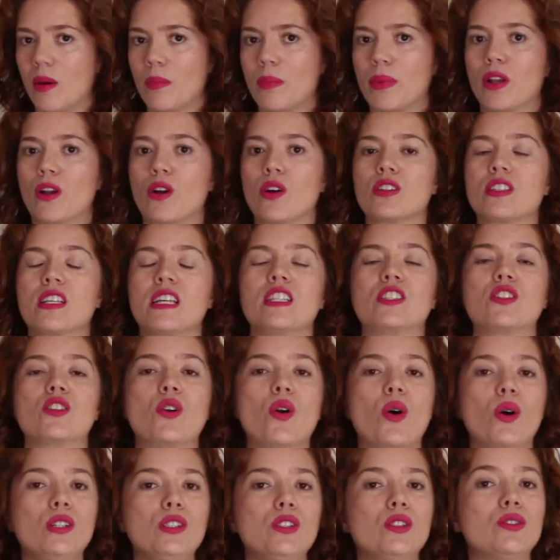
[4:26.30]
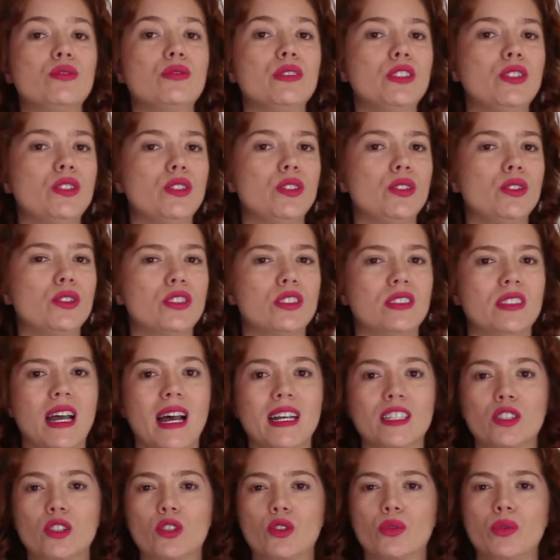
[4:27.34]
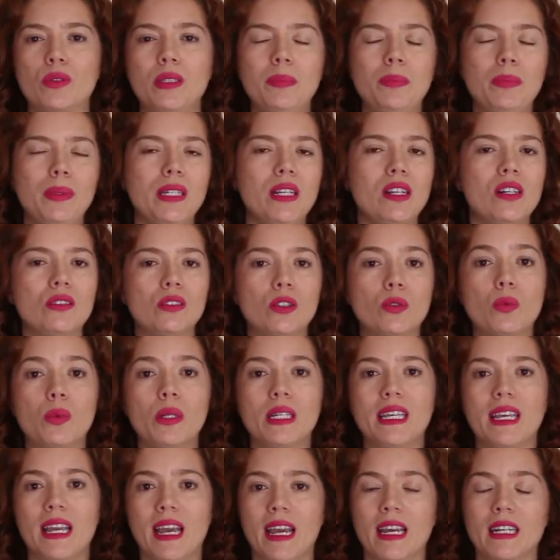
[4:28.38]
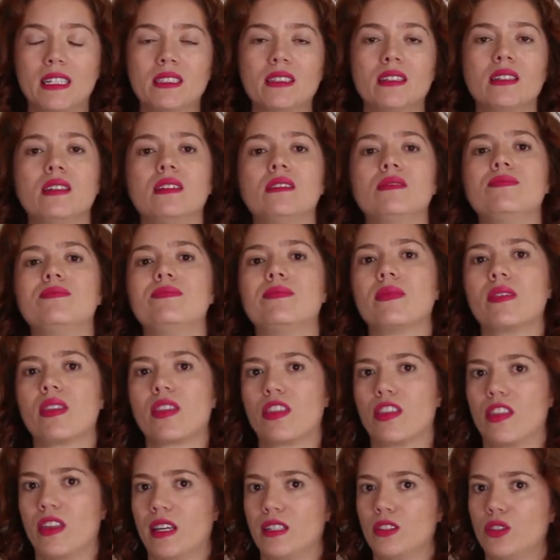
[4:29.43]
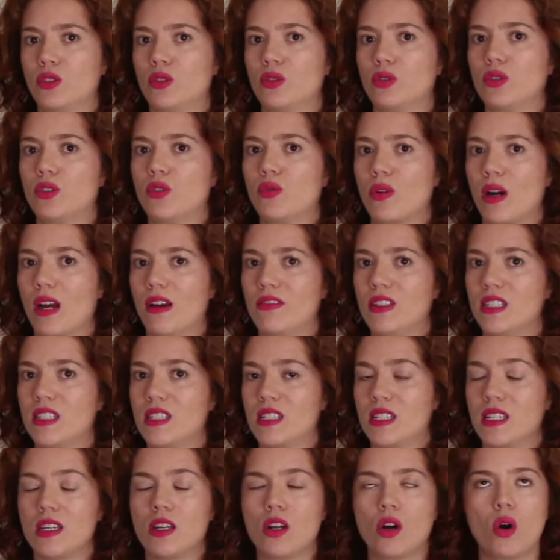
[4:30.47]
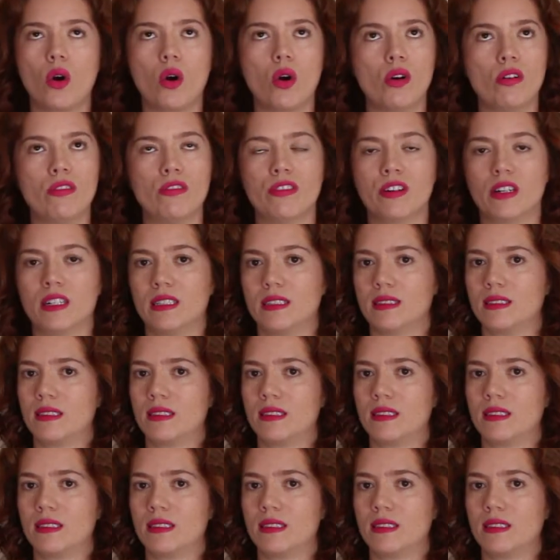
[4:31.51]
because it's going to reduce that creepy look we get thanks to gravity over